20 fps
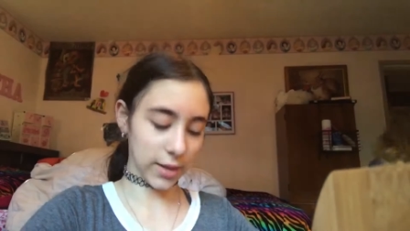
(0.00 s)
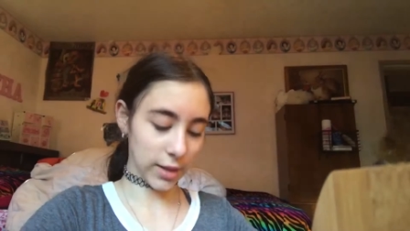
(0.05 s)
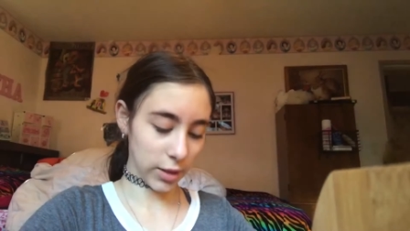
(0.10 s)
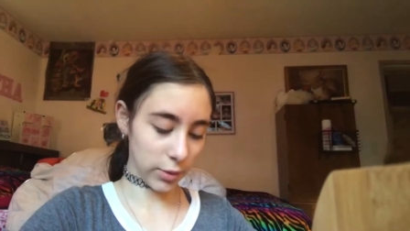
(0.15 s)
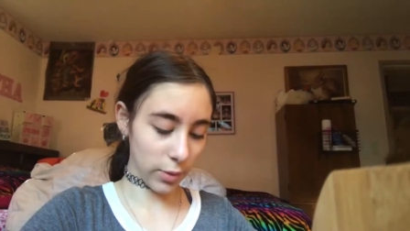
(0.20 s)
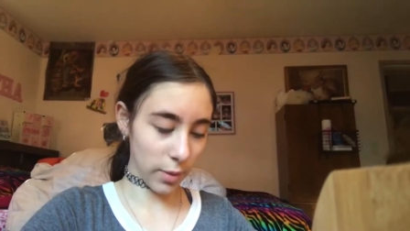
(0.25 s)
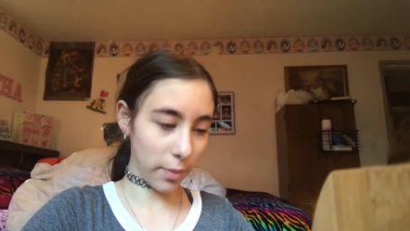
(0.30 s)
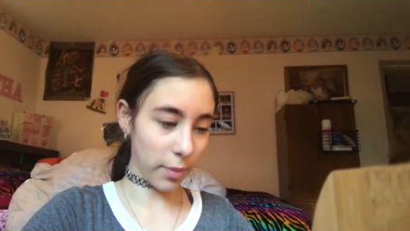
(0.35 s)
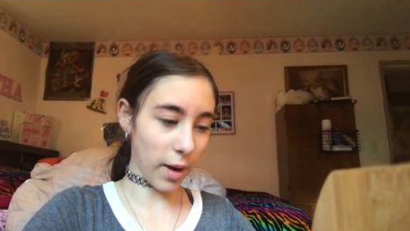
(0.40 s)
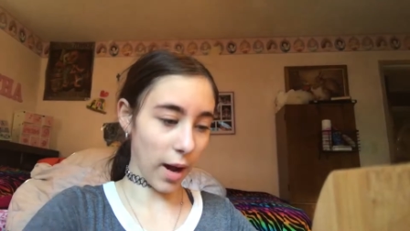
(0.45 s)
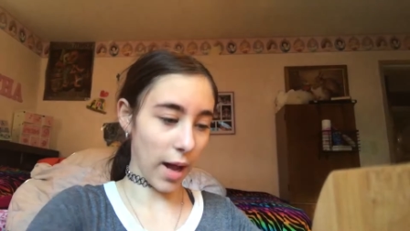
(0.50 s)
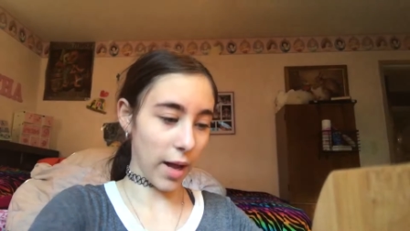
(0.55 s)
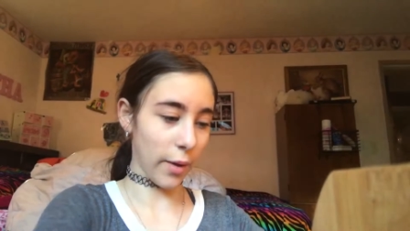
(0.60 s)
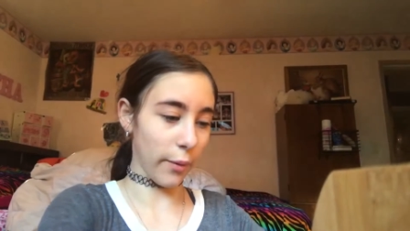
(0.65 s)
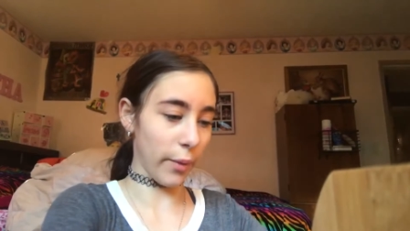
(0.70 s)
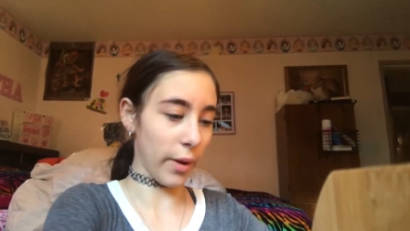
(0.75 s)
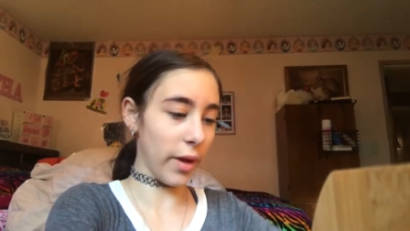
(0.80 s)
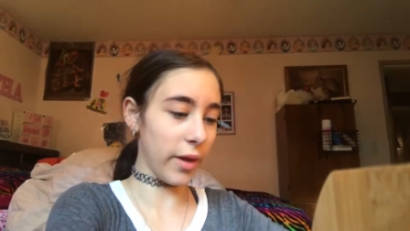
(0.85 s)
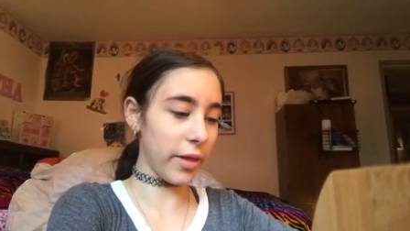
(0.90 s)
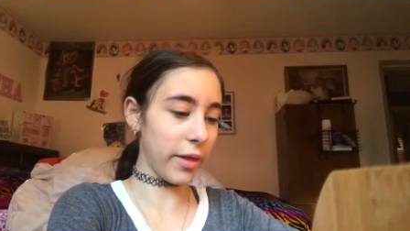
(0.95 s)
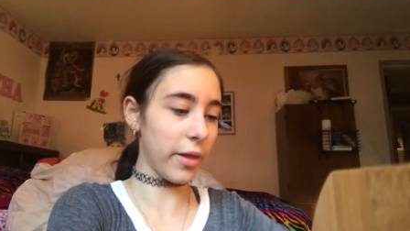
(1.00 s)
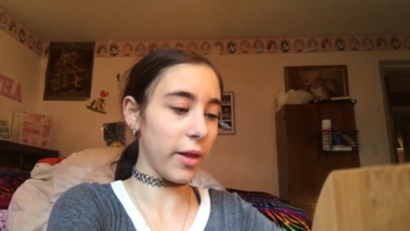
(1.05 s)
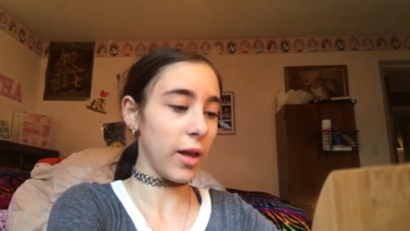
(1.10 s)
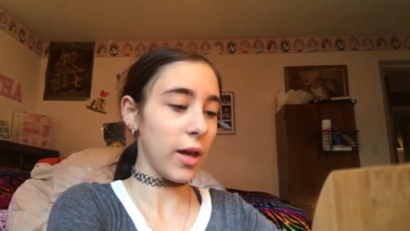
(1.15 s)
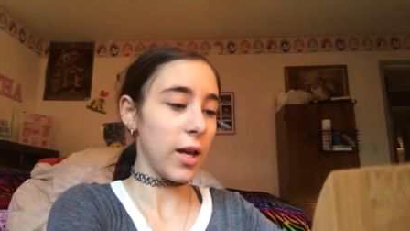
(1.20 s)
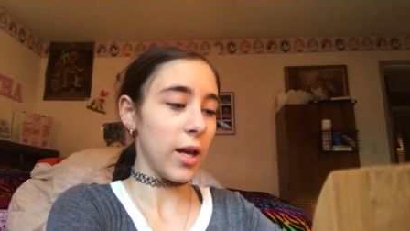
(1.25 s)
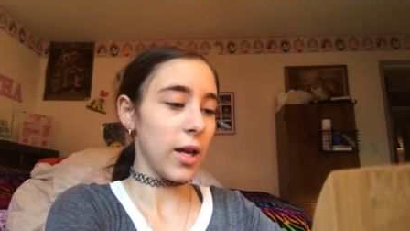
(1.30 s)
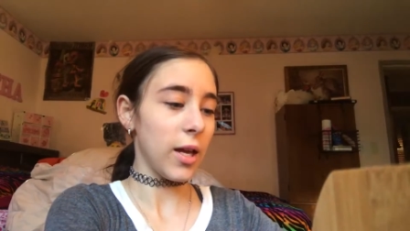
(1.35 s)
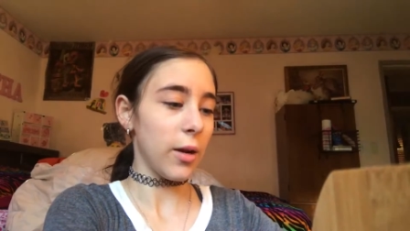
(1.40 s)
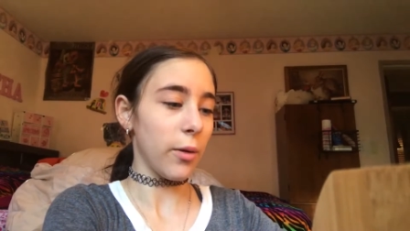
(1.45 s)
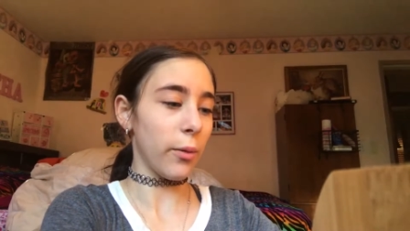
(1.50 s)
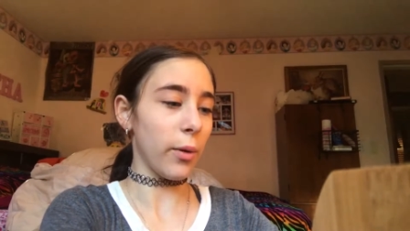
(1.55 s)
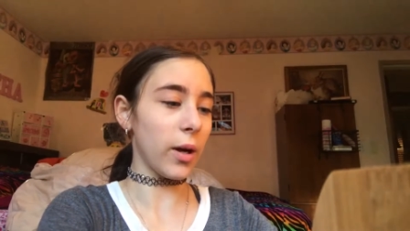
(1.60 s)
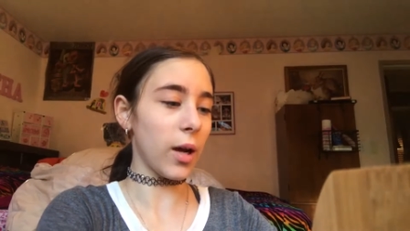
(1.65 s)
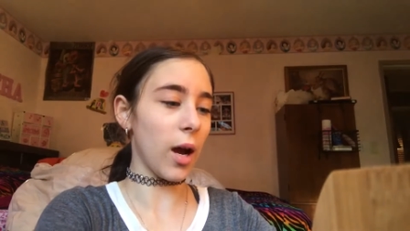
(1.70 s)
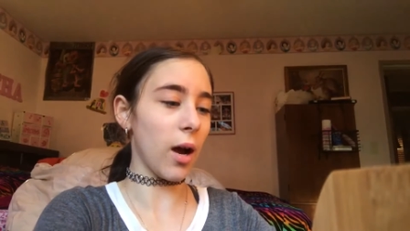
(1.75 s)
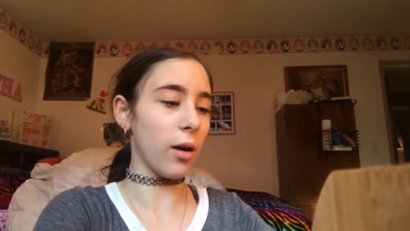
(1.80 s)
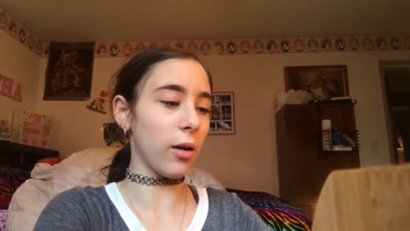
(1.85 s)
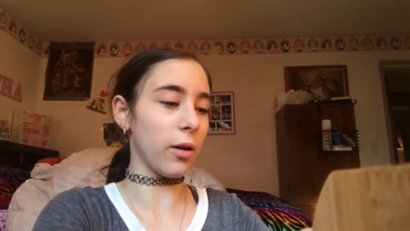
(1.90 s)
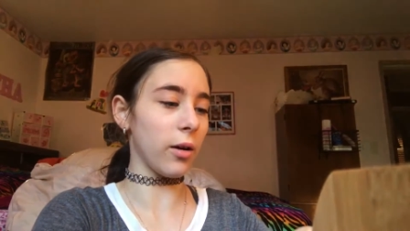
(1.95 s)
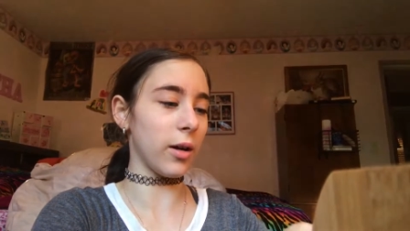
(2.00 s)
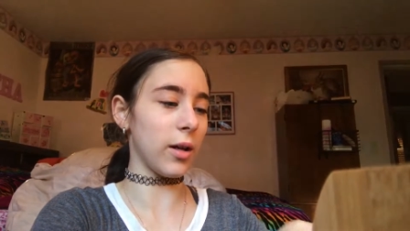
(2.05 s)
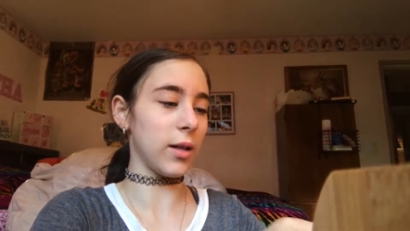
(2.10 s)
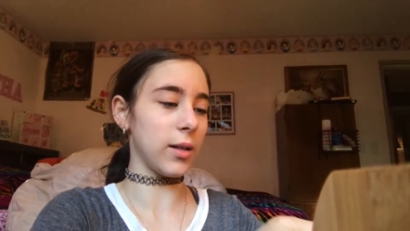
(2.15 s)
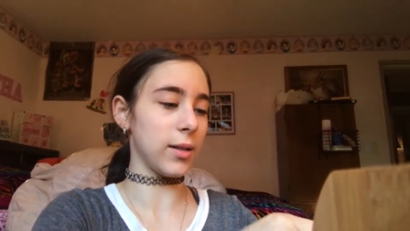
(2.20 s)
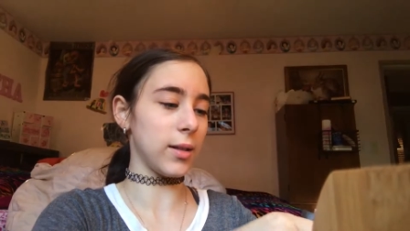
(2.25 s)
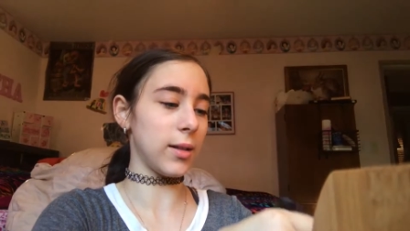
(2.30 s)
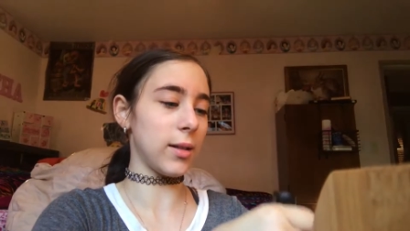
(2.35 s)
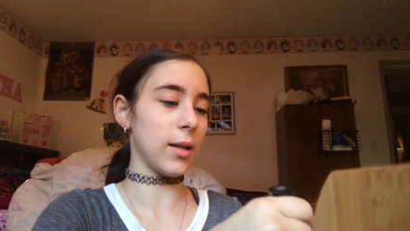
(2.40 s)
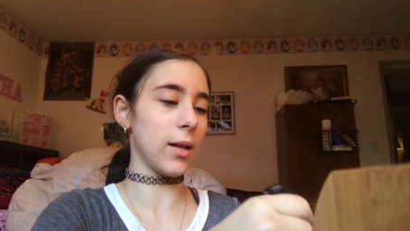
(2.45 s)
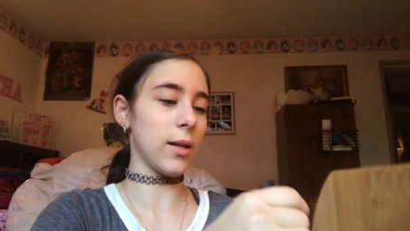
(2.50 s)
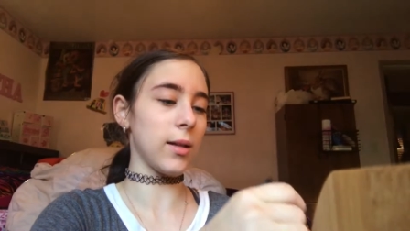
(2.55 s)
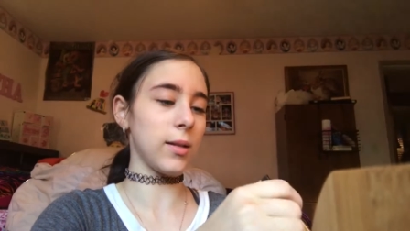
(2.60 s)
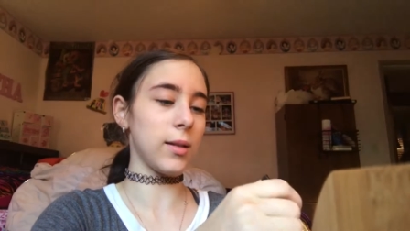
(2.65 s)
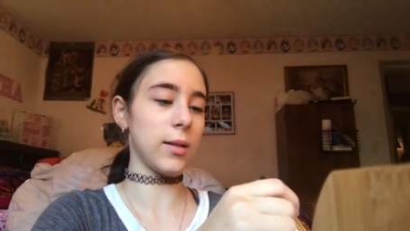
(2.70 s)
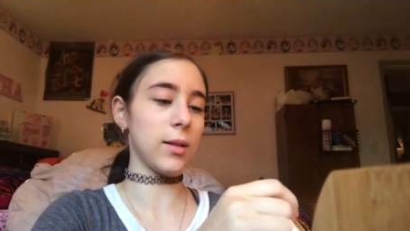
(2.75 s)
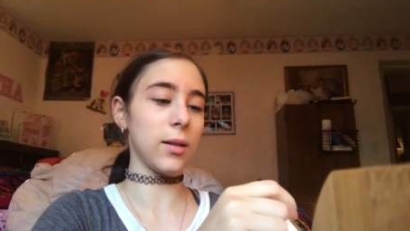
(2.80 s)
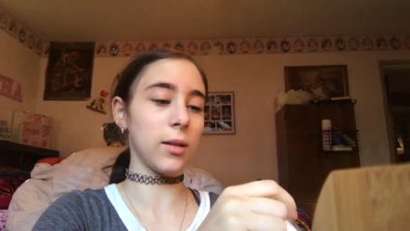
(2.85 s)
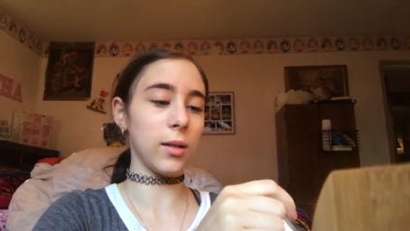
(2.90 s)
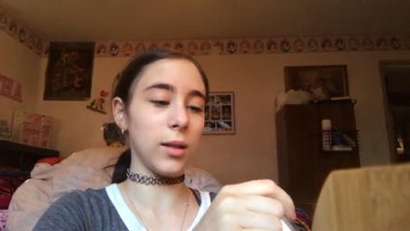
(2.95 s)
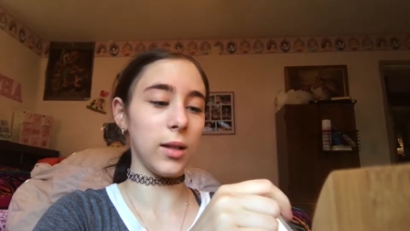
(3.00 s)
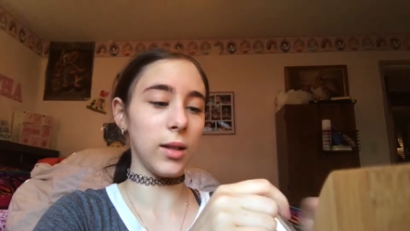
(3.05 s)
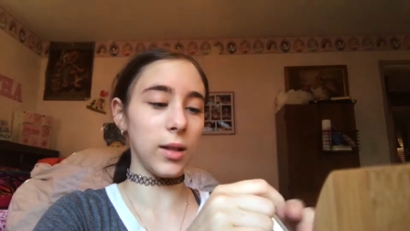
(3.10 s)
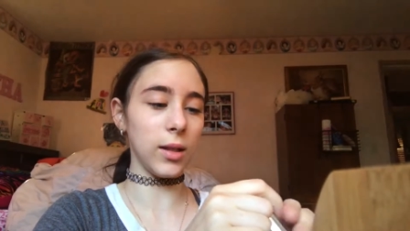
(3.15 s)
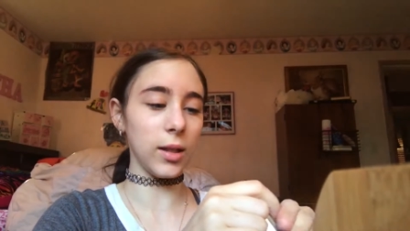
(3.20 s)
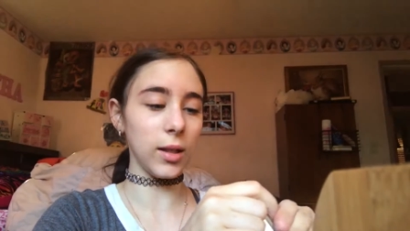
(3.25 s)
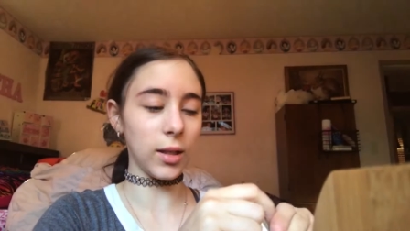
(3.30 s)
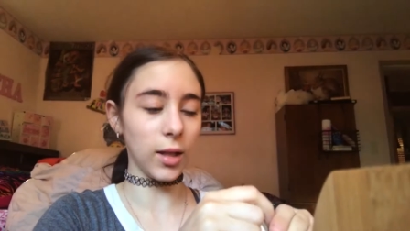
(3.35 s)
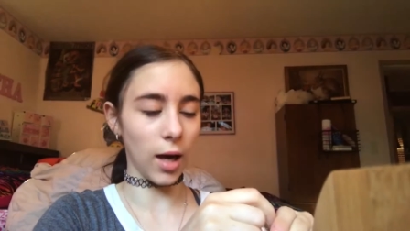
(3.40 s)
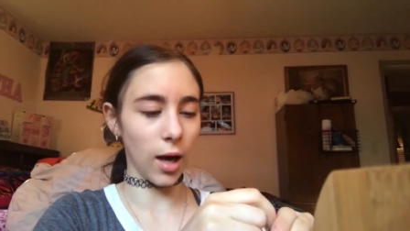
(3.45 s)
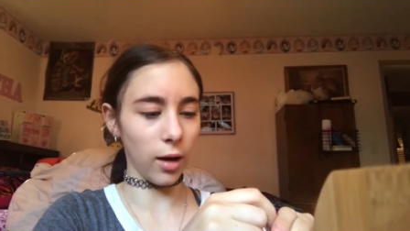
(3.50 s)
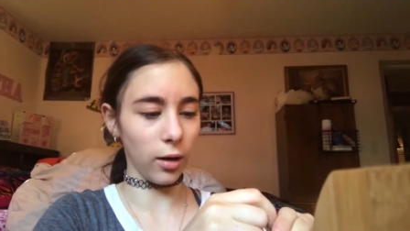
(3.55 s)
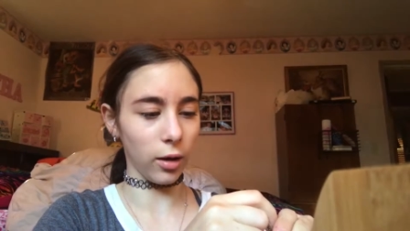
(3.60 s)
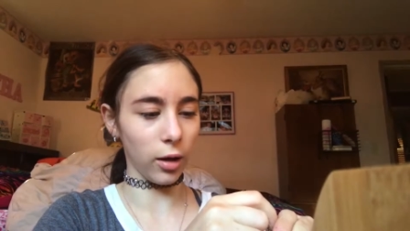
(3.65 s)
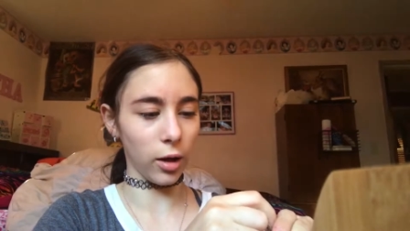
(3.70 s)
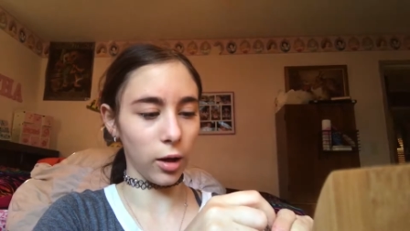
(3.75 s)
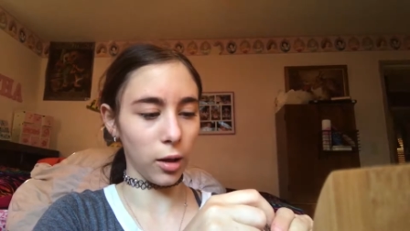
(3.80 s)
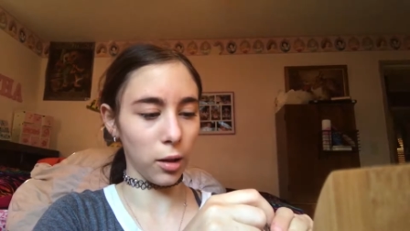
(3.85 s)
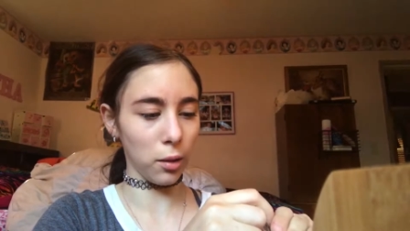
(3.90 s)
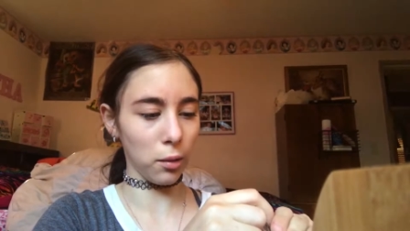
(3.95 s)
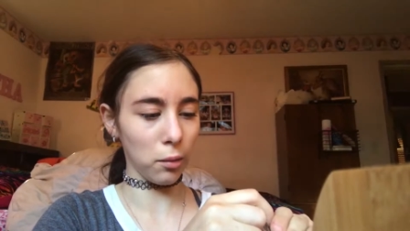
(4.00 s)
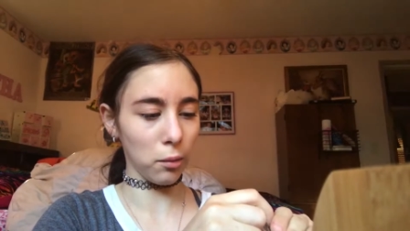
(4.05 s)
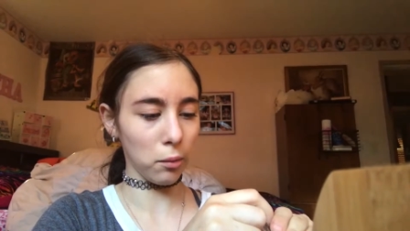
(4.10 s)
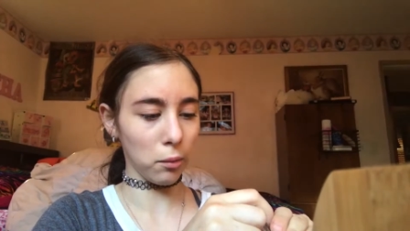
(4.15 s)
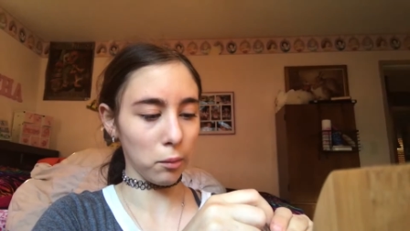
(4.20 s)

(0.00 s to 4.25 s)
to apply it with. What color is this? In the color